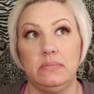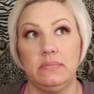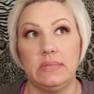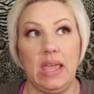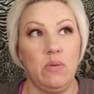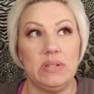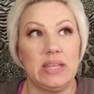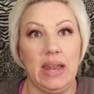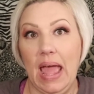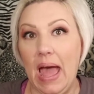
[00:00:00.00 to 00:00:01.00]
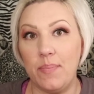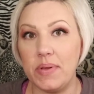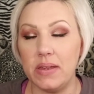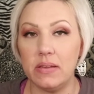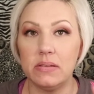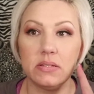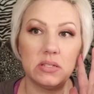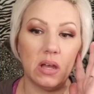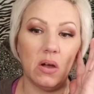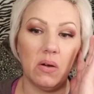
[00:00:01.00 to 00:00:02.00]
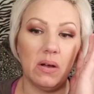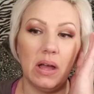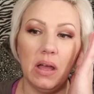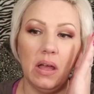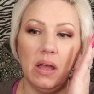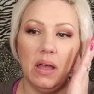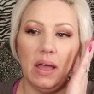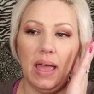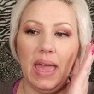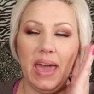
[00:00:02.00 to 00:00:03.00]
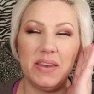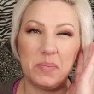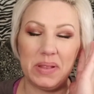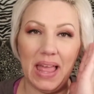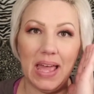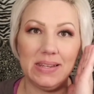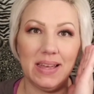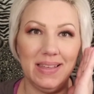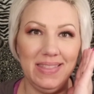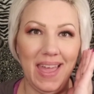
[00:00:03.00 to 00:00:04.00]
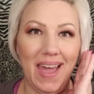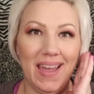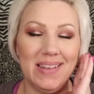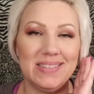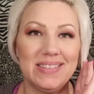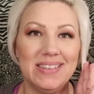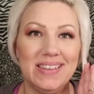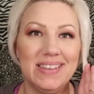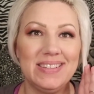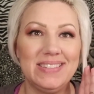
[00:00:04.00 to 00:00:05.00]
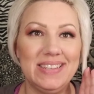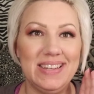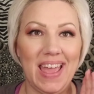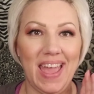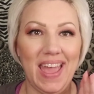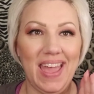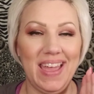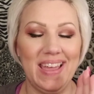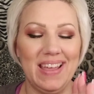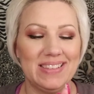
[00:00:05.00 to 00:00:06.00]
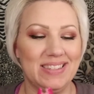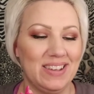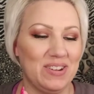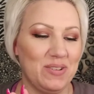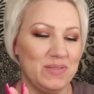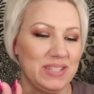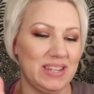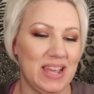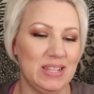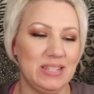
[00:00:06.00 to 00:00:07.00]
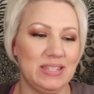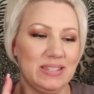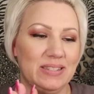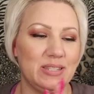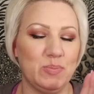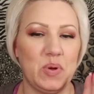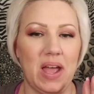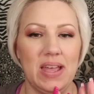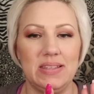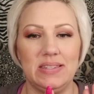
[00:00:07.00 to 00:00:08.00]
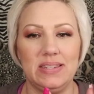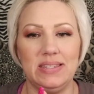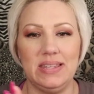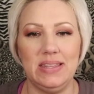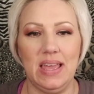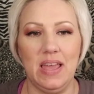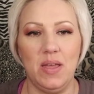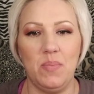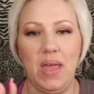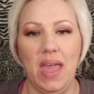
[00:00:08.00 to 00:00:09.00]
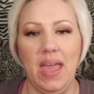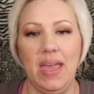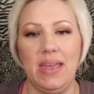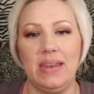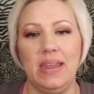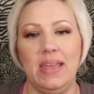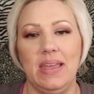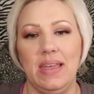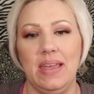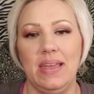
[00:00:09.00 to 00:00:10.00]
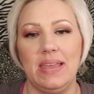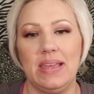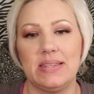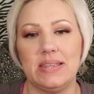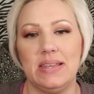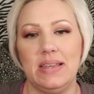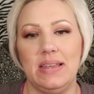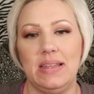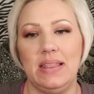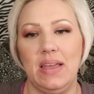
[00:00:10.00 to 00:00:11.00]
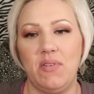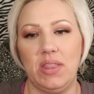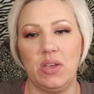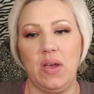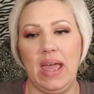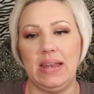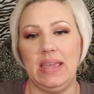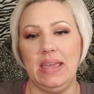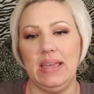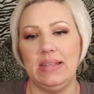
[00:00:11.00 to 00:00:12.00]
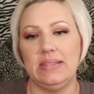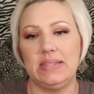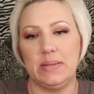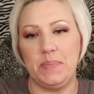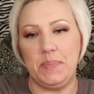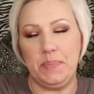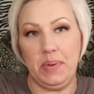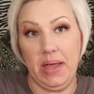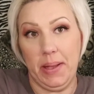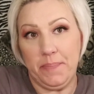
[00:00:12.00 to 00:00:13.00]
it was gonna happen. So I hadn't planned on that today. So it was a nice surprise to see them and get to love on the grandkids. But